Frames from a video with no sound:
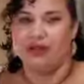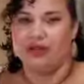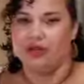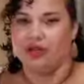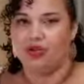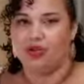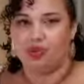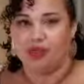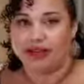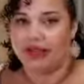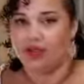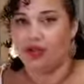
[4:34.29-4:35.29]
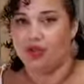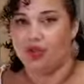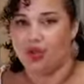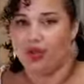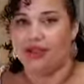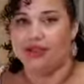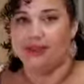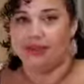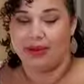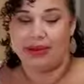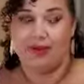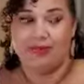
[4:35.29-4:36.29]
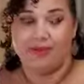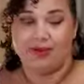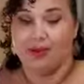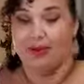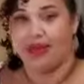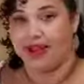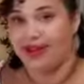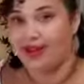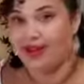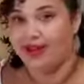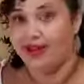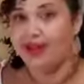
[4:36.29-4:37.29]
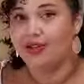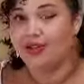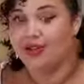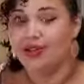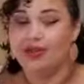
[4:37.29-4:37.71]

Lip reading: maybe you plan a way to make meals ahead so that you